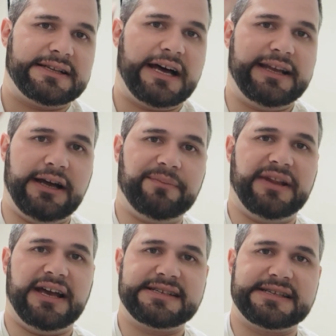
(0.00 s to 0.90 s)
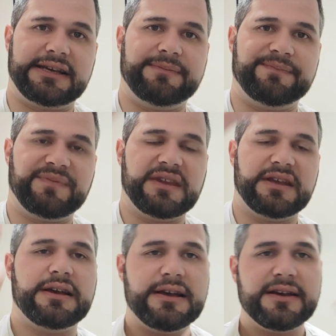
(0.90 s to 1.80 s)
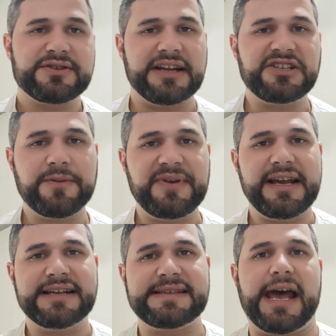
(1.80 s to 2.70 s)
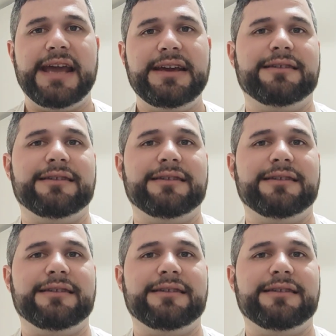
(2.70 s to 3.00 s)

line up nicely. So that's your PSA.